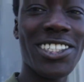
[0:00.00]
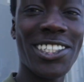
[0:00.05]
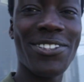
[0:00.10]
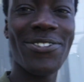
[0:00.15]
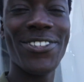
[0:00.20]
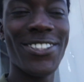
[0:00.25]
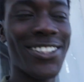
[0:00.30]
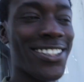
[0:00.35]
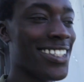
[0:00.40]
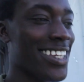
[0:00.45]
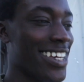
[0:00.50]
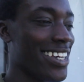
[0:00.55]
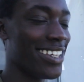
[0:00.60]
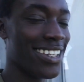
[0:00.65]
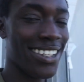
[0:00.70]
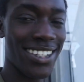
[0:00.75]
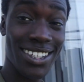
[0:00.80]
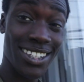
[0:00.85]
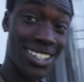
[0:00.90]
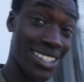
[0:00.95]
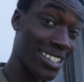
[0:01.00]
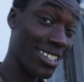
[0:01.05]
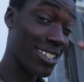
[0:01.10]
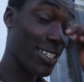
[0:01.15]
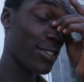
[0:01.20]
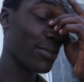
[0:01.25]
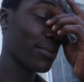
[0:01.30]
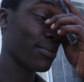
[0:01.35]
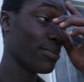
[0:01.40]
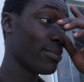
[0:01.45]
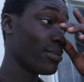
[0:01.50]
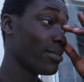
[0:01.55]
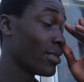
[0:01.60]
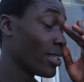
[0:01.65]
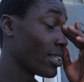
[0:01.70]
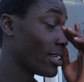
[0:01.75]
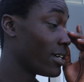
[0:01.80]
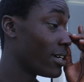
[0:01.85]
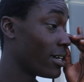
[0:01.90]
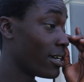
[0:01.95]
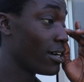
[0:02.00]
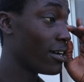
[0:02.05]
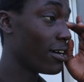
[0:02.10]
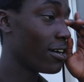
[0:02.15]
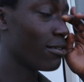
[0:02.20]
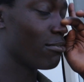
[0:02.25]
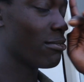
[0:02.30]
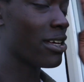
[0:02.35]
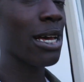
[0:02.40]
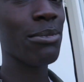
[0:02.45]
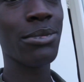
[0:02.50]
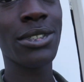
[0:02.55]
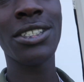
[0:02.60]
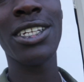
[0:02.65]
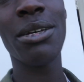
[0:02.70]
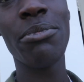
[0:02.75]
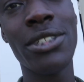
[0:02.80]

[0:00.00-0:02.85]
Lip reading: for today. You know, Amsterdam